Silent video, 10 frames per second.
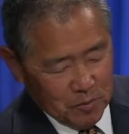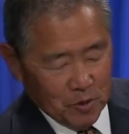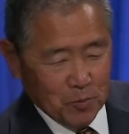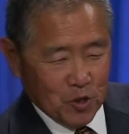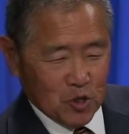
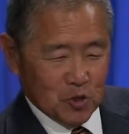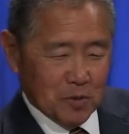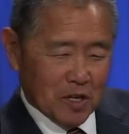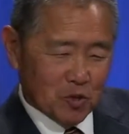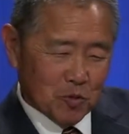the pictures
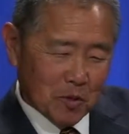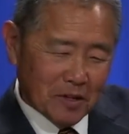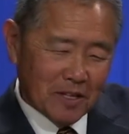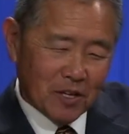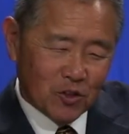because we want
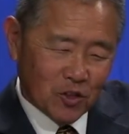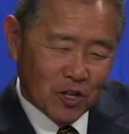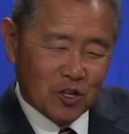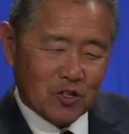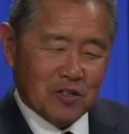to take
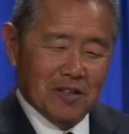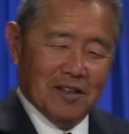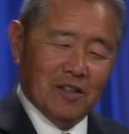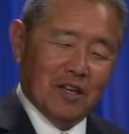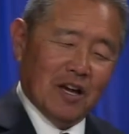this,
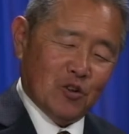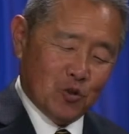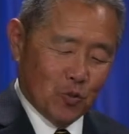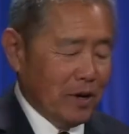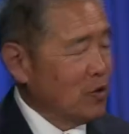the
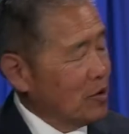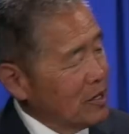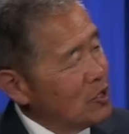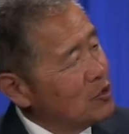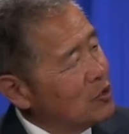actual
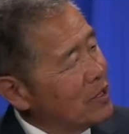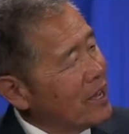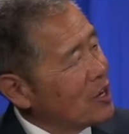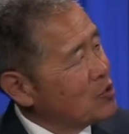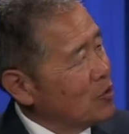rendering, into the
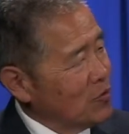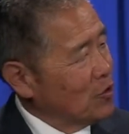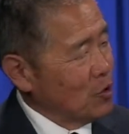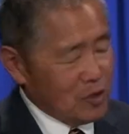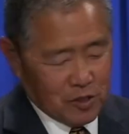actual
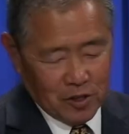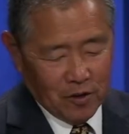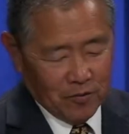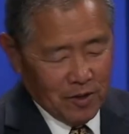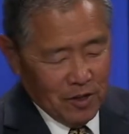float
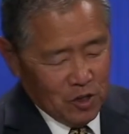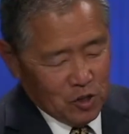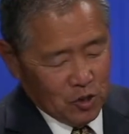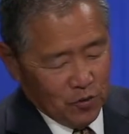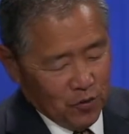itself.
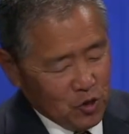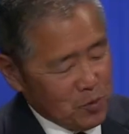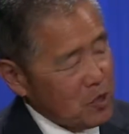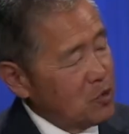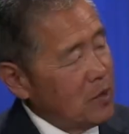So the first
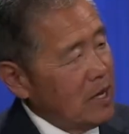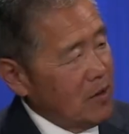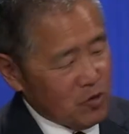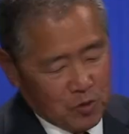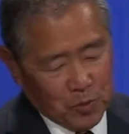picture we
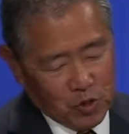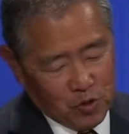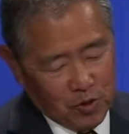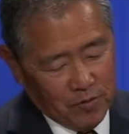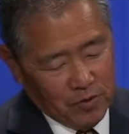have is a
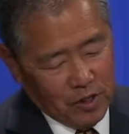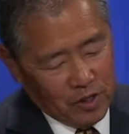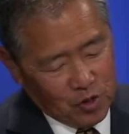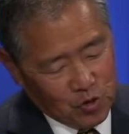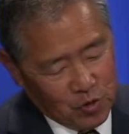picture of the
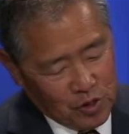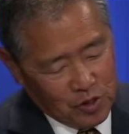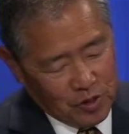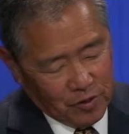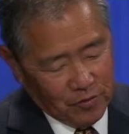
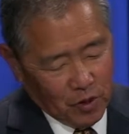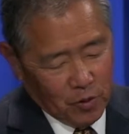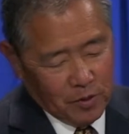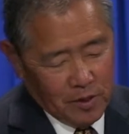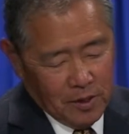construction
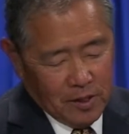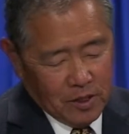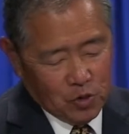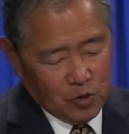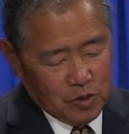float.
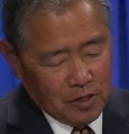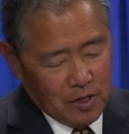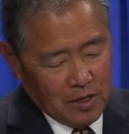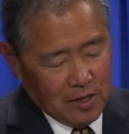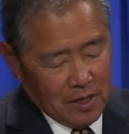This was,
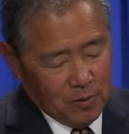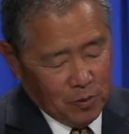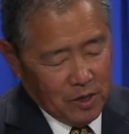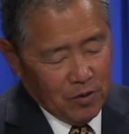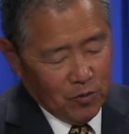uh, I
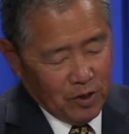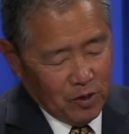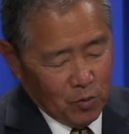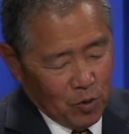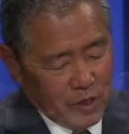believe, one of
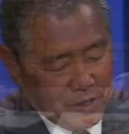the work